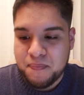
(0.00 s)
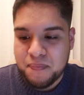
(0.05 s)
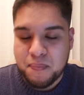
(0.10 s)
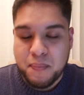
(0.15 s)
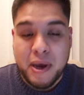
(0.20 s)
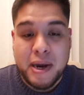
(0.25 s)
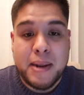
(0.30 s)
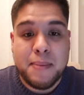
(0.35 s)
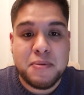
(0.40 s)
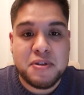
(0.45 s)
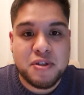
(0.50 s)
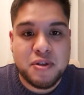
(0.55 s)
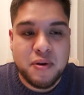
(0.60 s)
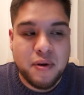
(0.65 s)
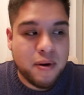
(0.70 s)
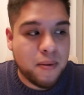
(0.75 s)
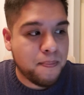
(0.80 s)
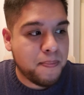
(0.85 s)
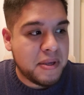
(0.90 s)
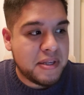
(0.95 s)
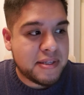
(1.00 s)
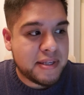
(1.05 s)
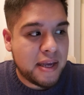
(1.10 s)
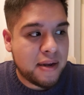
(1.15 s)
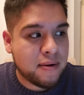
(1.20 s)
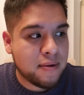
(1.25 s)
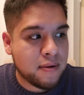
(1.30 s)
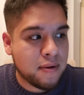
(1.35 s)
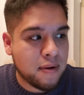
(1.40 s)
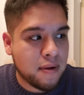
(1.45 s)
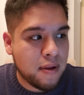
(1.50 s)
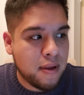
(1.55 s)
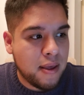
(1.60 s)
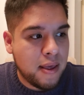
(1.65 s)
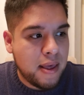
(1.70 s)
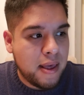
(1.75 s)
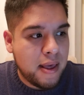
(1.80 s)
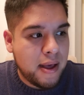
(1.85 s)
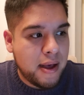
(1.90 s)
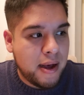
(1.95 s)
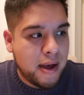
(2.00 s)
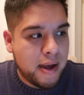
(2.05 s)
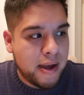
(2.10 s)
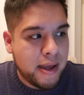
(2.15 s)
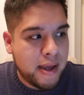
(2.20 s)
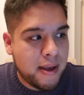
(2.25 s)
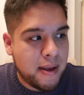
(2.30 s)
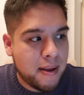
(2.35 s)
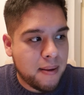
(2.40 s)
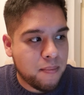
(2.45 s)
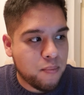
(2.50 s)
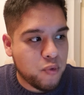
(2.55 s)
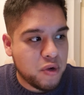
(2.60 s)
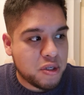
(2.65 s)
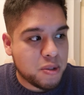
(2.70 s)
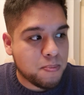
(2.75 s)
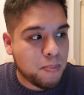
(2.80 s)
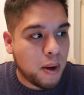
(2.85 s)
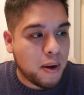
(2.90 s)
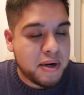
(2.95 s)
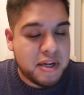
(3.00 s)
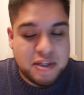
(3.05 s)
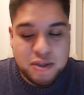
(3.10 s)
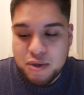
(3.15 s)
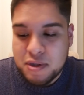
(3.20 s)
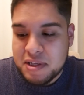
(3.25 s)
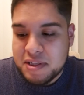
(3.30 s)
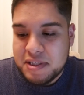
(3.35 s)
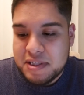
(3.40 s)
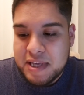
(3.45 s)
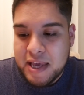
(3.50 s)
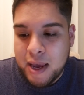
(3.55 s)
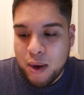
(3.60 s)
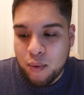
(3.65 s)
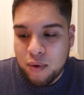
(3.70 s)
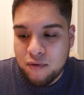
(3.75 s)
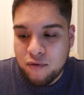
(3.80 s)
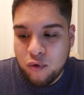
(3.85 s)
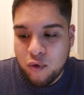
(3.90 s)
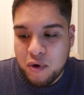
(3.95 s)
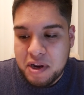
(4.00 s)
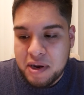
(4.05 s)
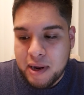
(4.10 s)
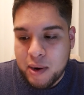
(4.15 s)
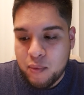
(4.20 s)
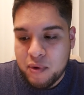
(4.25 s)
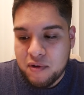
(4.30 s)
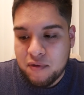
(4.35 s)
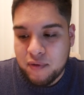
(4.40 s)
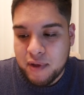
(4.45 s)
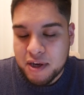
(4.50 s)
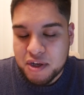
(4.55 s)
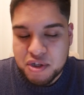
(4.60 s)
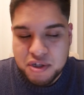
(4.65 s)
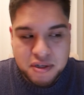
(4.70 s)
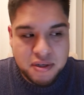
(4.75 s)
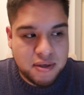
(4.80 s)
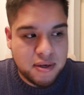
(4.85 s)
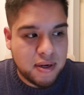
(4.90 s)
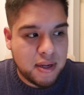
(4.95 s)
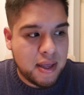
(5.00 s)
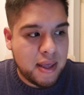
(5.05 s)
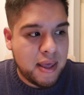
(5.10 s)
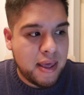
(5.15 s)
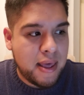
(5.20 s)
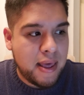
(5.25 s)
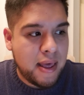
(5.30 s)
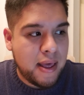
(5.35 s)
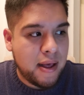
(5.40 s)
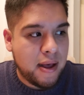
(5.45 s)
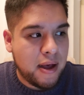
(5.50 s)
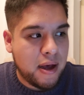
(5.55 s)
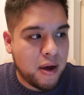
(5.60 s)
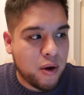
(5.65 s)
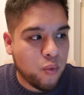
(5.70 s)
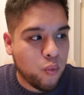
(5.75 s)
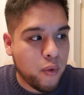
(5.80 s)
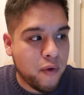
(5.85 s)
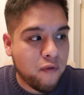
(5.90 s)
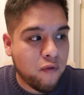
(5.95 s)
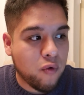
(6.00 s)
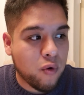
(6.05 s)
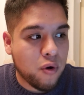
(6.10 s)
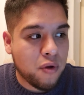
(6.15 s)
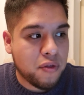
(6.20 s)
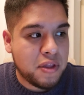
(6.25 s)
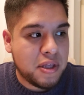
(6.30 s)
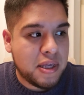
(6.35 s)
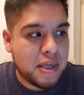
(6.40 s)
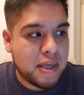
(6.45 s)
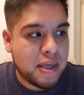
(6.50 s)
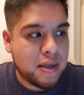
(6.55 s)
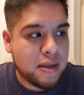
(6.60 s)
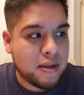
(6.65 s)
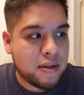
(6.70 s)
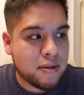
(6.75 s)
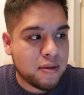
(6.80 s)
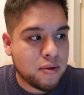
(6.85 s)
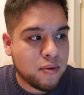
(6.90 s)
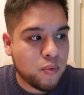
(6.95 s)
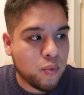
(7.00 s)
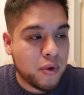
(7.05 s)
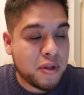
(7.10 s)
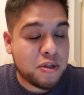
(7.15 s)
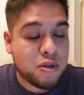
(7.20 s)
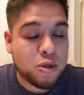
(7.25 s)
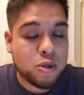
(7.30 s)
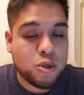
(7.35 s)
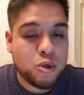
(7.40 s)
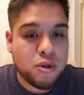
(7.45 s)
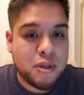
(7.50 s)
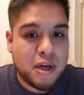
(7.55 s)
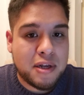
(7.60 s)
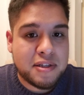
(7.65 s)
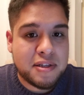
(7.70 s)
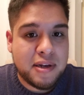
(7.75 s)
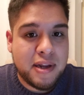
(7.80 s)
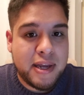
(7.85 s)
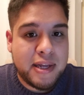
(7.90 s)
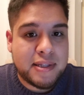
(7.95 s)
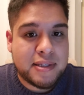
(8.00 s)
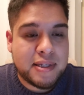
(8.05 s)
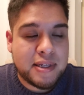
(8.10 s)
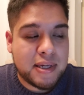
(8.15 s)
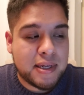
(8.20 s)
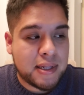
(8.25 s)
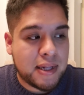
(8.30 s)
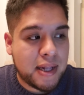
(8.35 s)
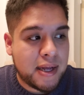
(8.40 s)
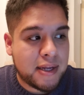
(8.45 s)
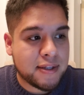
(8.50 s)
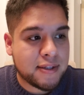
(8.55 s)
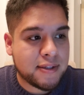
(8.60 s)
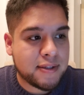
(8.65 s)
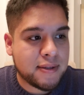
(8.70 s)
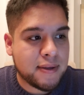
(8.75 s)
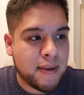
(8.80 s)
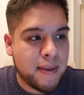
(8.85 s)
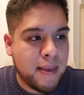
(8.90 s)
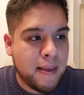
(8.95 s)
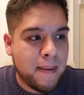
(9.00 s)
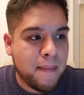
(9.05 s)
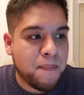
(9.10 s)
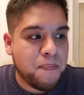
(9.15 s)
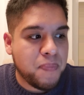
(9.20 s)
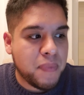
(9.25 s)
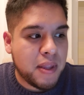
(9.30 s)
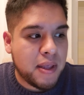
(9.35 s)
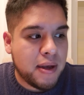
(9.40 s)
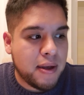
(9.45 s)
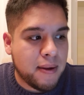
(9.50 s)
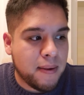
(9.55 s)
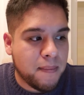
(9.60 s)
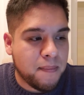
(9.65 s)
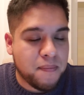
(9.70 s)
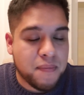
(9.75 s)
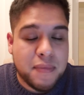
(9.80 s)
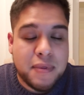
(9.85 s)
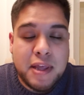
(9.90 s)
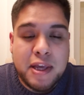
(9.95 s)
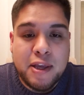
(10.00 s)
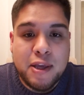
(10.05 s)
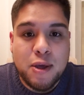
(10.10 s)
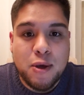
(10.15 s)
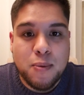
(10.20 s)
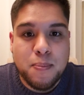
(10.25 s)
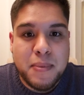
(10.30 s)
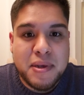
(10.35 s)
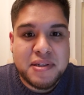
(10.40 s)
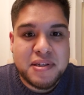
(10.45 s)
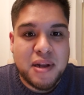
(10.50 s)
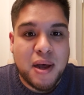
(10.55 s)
My name is Cyrano Pisano. I am responding to the CI 149 reflection for the winter 2018 class. Thank you, Ms.